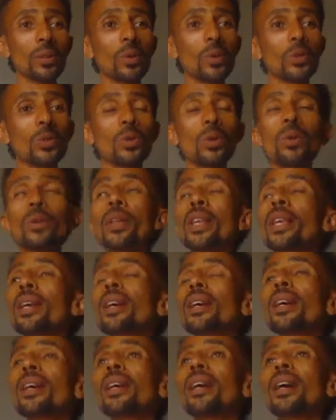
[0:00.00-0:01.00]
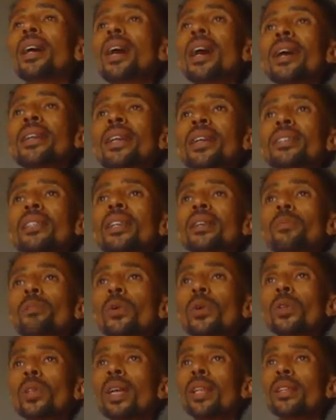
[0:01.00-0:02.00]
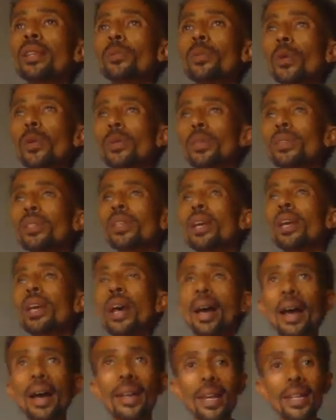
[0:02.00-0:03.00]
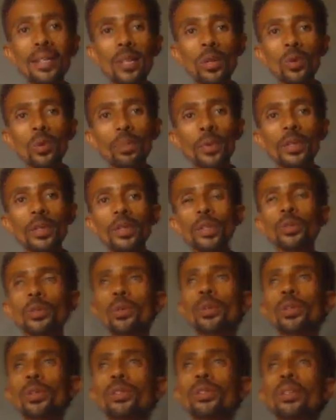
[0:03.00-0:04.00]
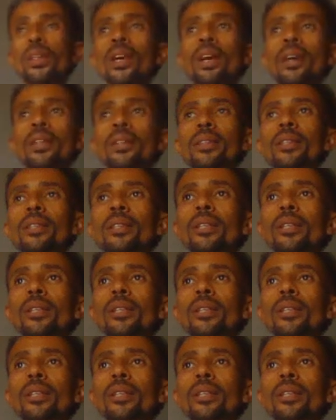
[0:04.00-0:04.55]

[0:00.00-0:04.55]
also another important point. Another open issue is that